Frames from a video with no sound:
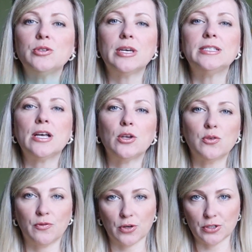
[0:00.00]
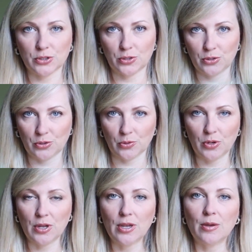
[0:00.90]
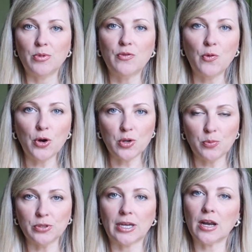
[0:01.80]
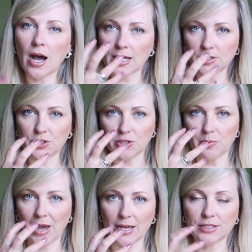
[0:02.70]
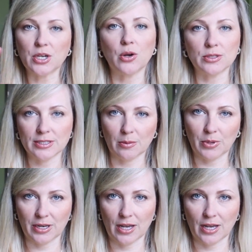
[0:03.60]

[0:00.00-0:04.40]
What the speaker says: do they tell you first to do before you put that oxygen mask on somebody